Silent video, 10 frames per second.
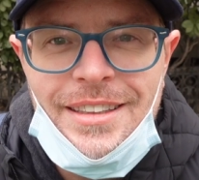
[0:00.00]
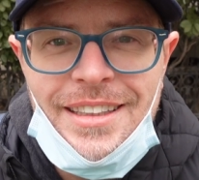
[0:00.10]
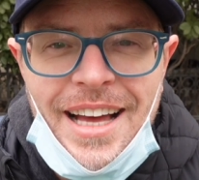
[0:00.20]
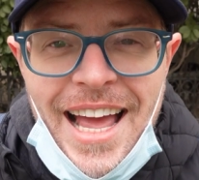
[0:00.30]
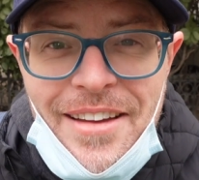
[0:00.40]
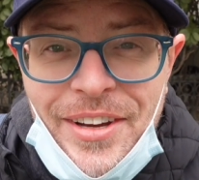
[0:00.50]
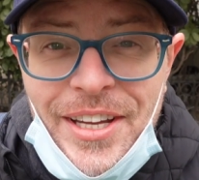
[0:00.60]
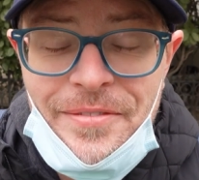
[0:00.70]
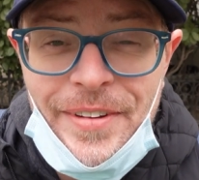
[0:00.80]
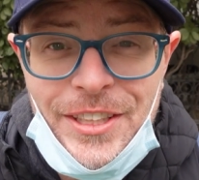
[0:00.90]
I have a
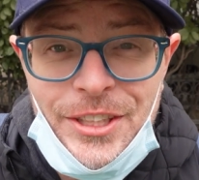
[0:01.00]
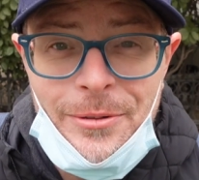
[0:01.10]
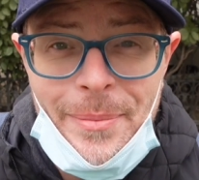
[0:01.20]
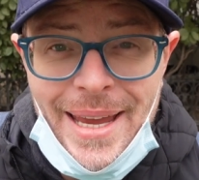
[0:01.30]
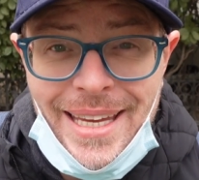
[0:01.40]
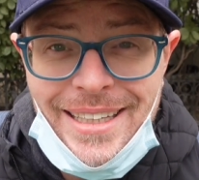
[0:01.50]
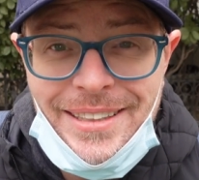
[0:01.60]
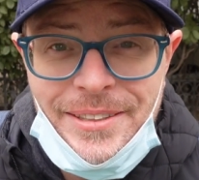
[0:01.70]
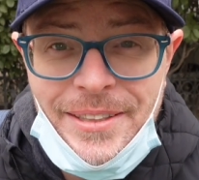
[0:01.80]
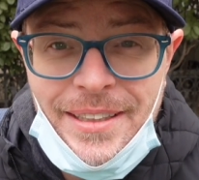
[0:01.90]
confession to make.
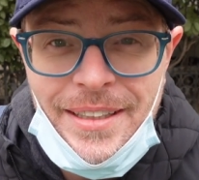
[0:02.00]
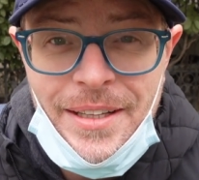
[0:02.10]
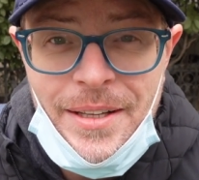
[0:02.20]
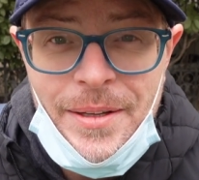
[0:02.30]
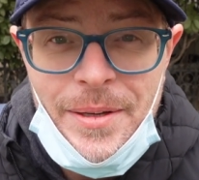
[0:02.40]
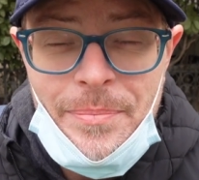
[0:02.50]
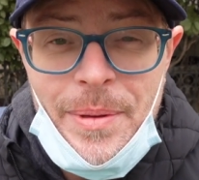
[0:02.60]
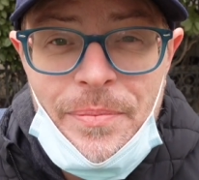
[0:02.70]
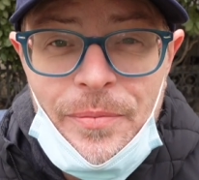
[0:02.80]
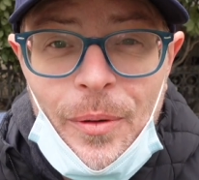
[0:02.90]

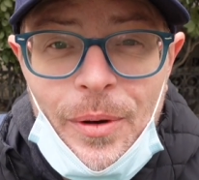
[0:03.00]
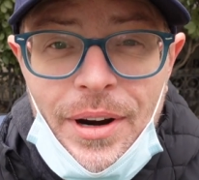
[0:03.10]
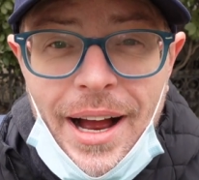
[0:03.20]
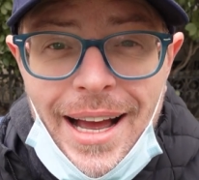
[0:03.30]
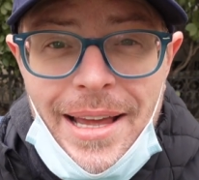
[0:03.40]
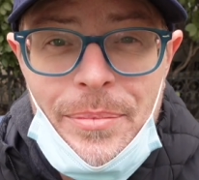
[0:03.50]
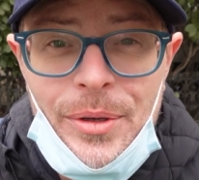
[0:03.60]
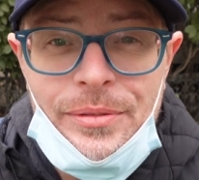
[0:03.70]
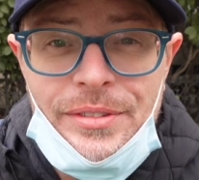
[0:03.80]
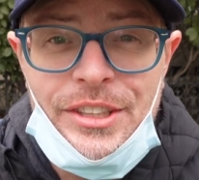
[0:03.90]
Before I
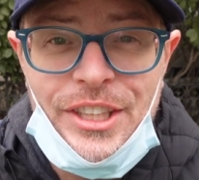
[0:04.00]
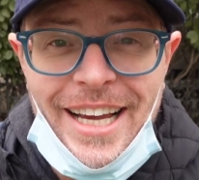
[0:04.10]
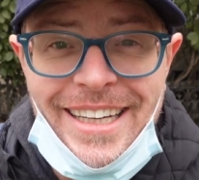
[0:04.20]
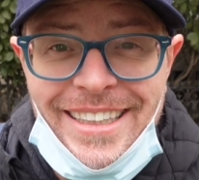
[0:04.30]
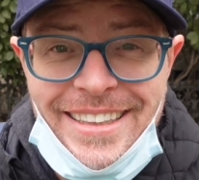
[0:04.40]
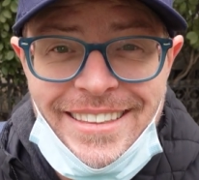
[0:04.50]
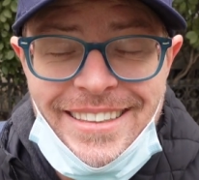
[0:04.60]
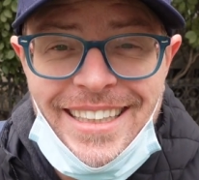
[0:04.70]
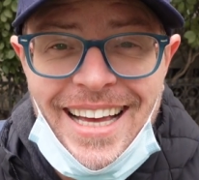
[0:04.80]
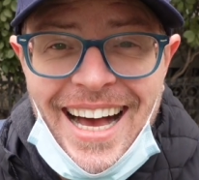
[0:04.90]
moved to China,
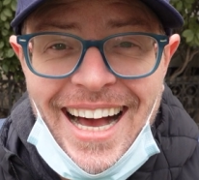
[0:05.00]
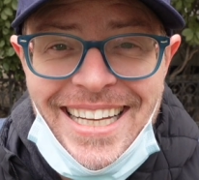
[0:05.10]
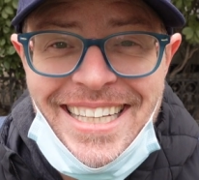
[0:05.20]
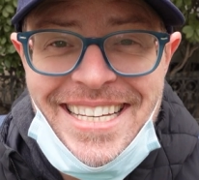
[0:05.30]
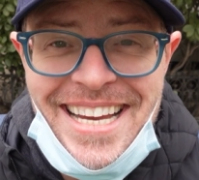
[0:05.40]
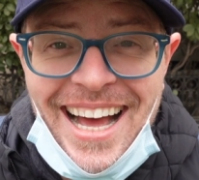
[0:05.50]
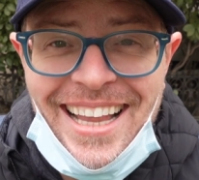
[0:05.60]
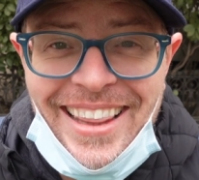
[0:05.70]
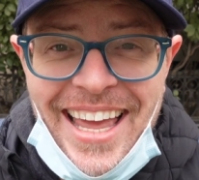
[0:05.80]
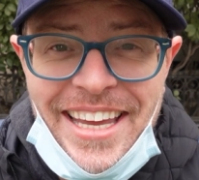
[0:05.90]
I did
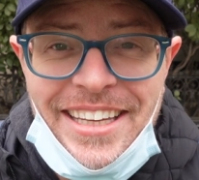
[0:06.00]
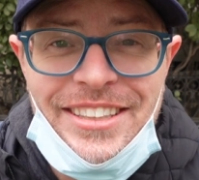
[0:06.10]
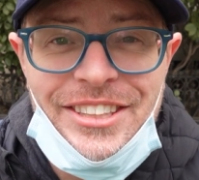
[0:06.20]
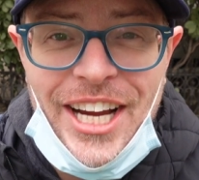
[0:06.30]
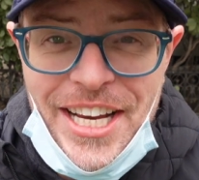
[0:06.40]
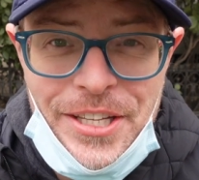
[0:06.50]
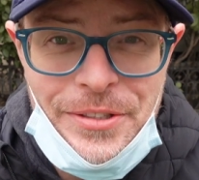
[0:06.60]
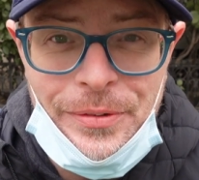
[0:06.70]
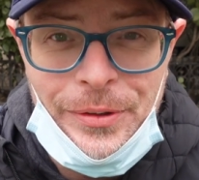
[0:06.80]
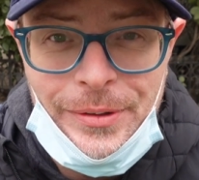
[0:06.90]
not like
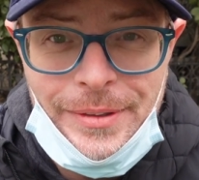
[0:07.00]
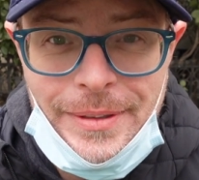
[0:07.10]
Chinese food.